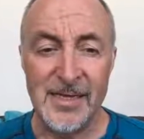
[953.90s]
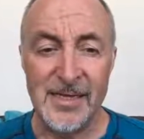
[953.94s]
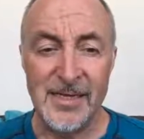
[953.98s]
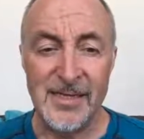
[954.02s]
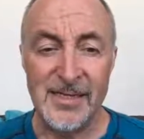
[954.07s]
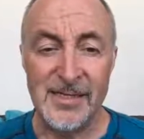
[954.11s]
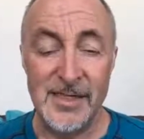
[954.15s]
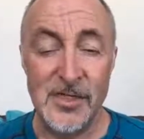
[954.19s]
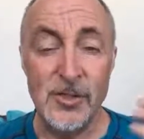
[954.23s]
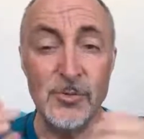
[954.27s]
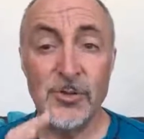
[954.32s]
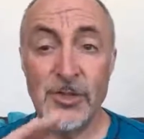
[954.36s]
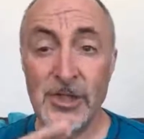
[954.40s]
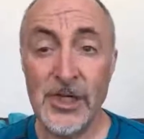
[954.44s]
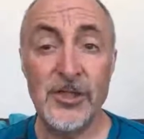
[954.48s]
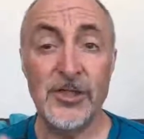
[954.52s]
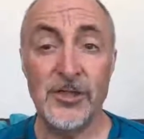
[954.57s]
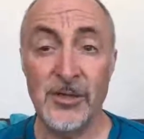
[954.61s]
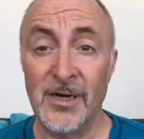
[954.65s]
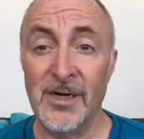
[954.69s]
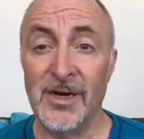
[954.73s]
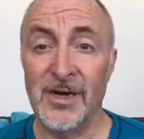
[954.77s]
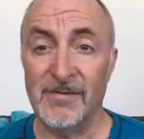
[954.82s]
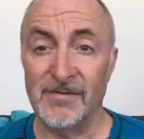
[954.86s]
this will change
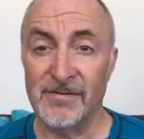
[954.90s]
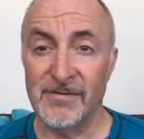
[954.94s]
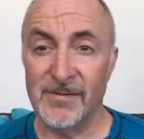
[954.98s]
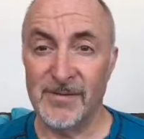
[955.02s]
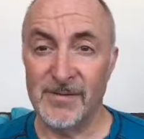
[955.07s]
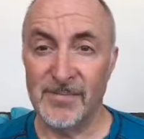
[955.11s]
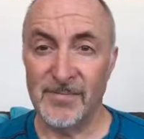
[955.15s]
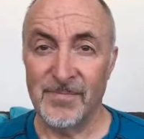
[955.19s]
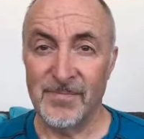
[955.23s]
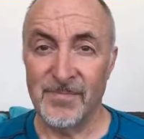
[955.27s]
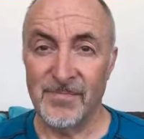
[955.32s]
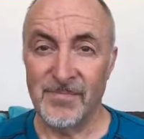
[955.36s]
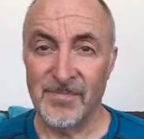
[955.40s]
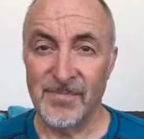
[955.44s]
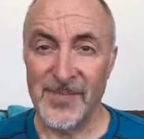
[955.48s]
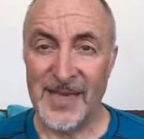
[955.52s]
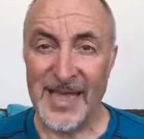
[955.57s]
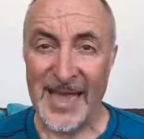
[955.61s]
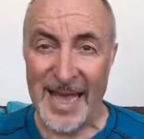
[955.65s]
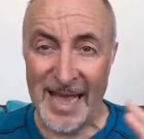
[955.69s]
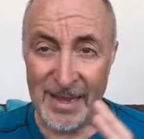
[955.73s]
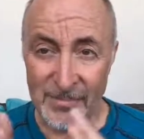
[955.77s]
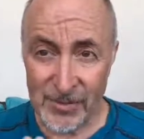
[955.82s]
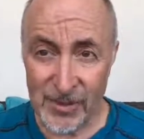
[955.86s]
your life.
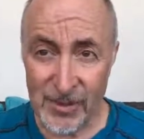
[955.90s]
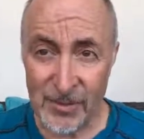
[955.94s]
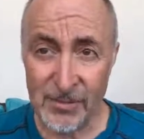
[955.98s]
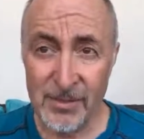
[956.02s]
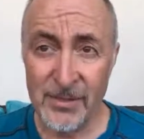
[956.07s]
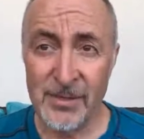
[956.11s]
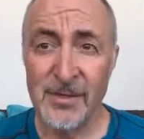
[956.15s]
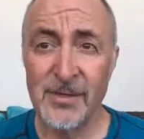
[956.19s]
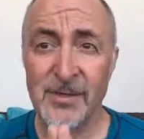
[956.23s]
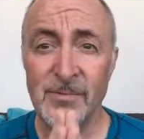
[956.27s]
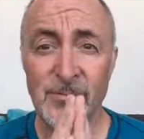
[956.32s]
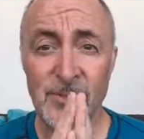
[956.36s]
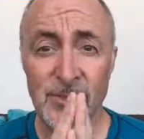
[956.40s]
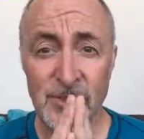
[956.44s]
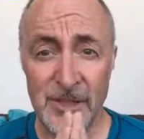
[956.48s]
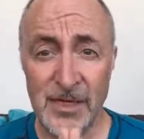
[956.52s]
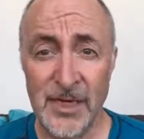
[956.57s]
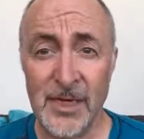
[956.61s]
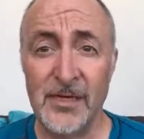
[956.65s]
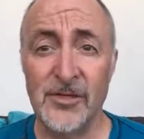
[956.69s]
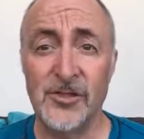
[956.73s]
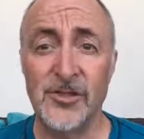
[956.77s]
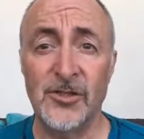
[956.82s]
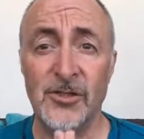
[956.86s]
Absolutely, will
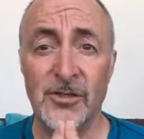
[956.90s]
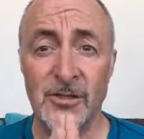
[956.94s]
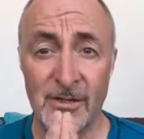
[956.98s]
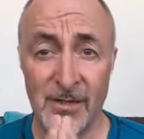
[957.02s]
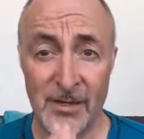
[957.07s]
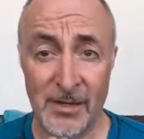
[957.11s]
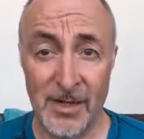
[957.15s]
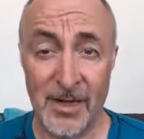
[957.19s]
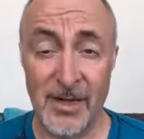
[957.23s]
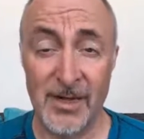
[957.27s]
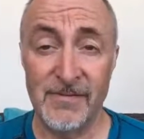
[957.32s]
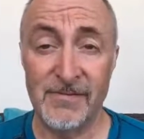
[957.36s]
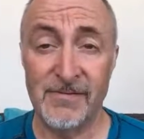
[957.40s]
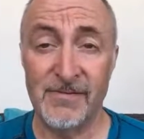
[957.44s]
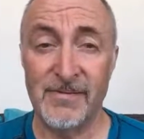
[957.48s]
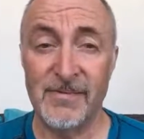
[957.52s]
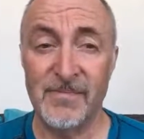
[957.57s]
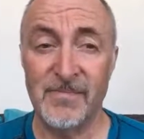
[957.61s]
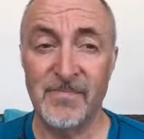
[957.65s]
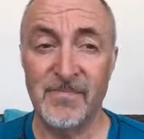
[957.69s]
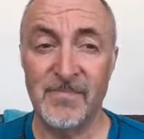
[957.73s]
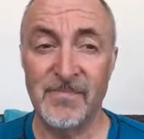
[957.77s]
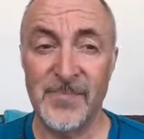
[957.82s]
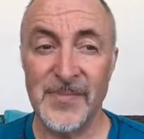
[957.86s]
change your life.
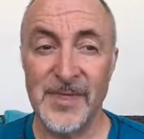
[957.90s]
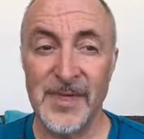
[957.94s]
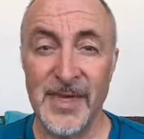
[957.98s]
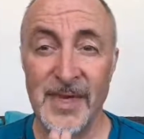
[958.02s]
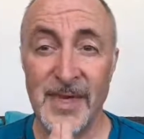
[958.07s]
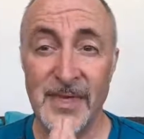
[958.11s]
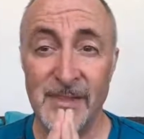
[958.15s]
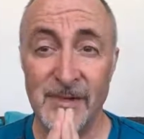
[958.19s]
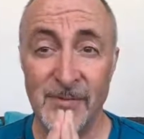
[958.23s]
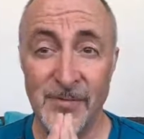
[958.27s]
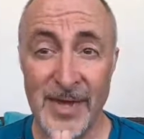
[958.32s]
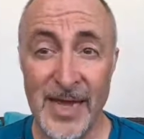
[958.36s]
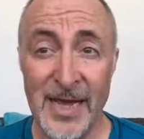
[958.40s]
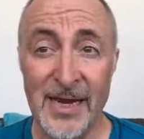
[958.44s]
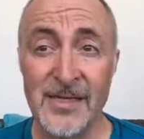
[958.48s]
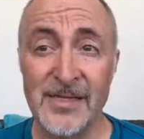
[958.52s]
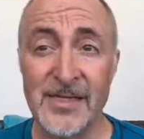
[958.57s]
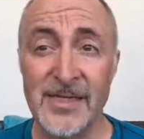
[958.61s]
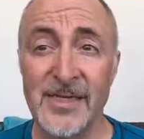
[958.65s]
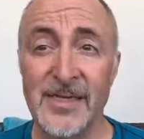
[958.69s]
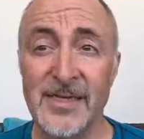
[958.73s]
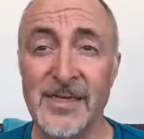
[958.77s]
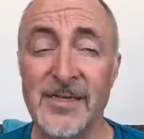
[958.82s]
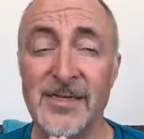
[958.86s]
And the
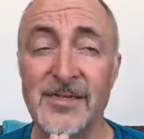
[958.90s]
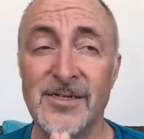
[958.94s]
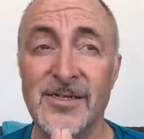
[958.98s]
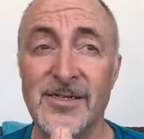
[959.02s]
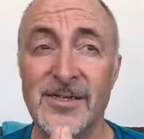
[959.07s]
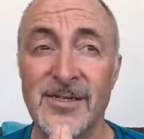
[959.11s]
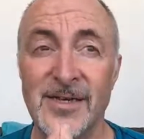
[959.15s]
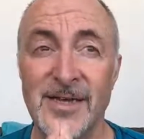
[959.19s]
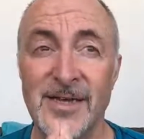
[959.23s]
reality is